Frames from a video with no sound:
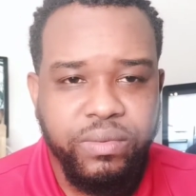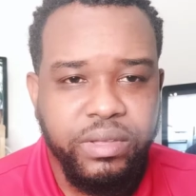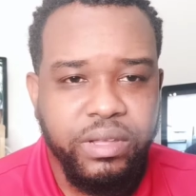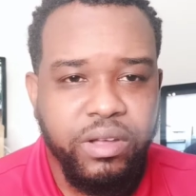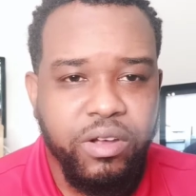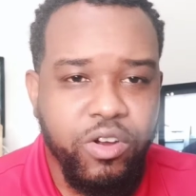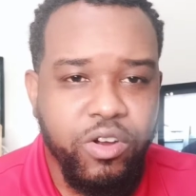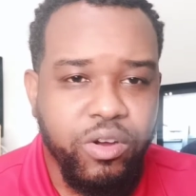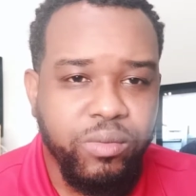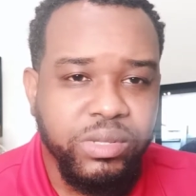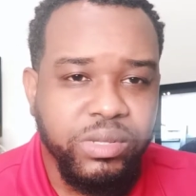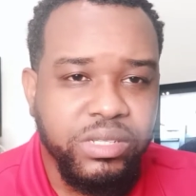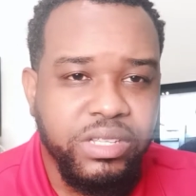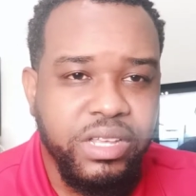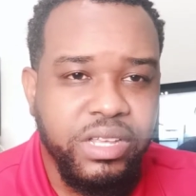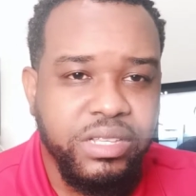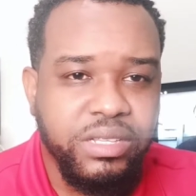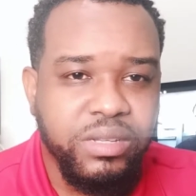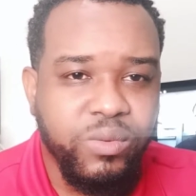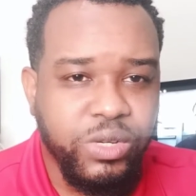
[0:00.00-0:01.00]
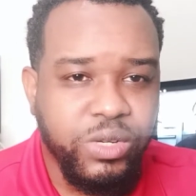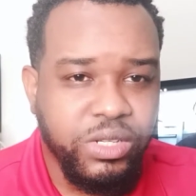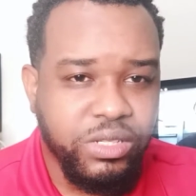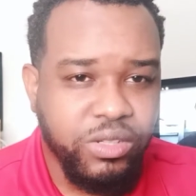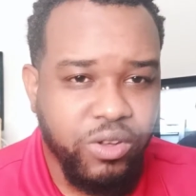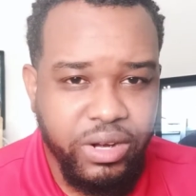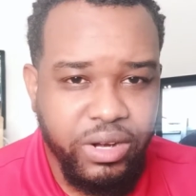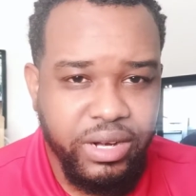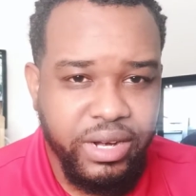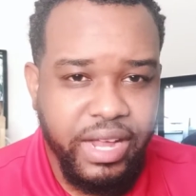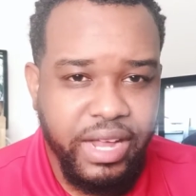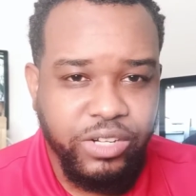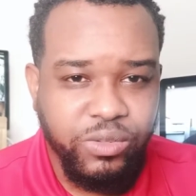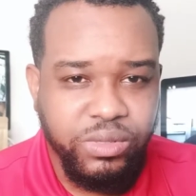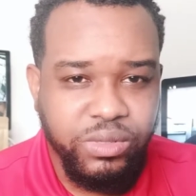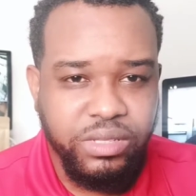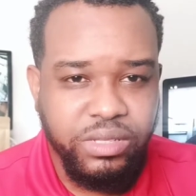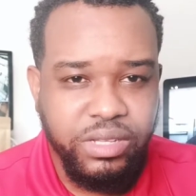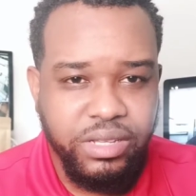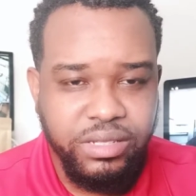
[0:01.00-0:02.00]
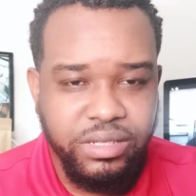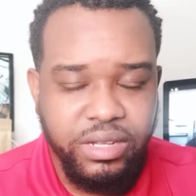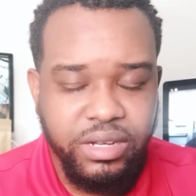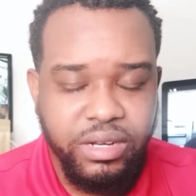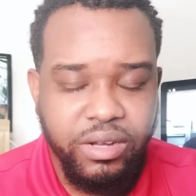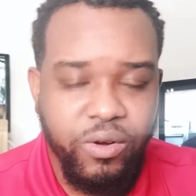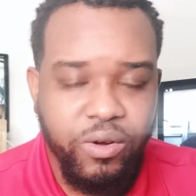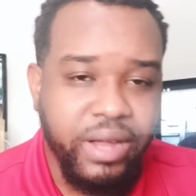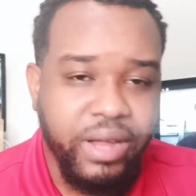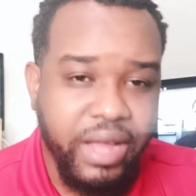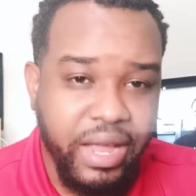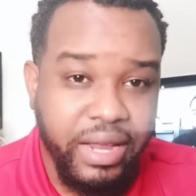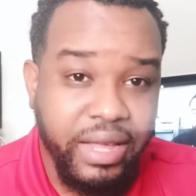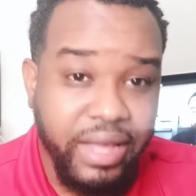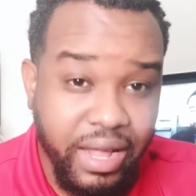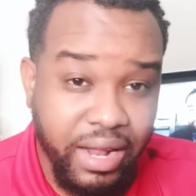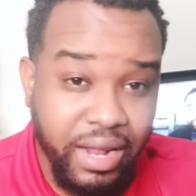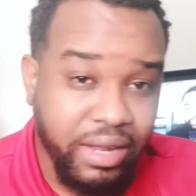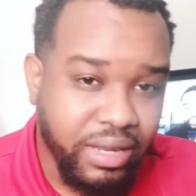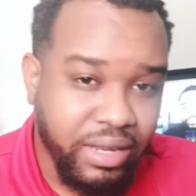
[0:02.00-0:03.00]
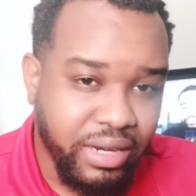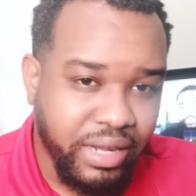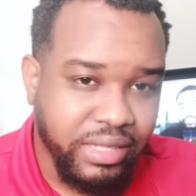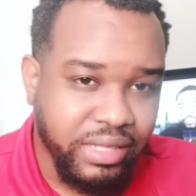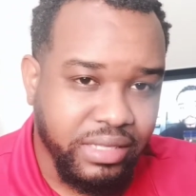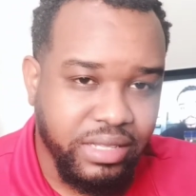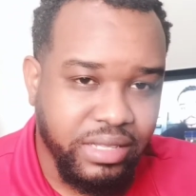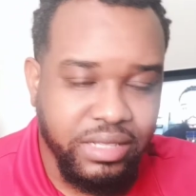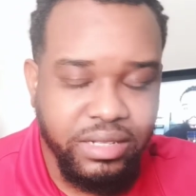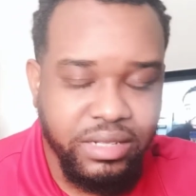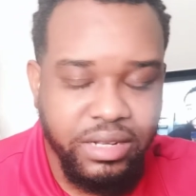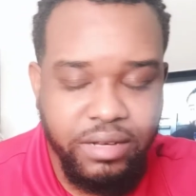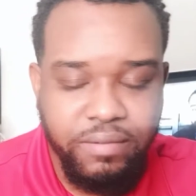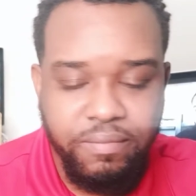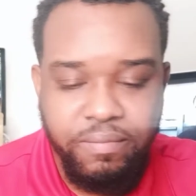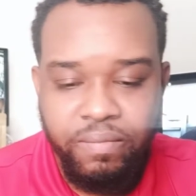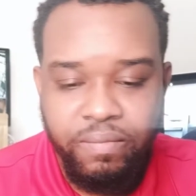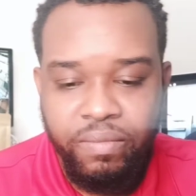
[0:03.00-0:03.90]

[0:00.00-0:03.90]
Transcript: herbal seasoning, which is our natural seasoning, organic alkaline seasoning.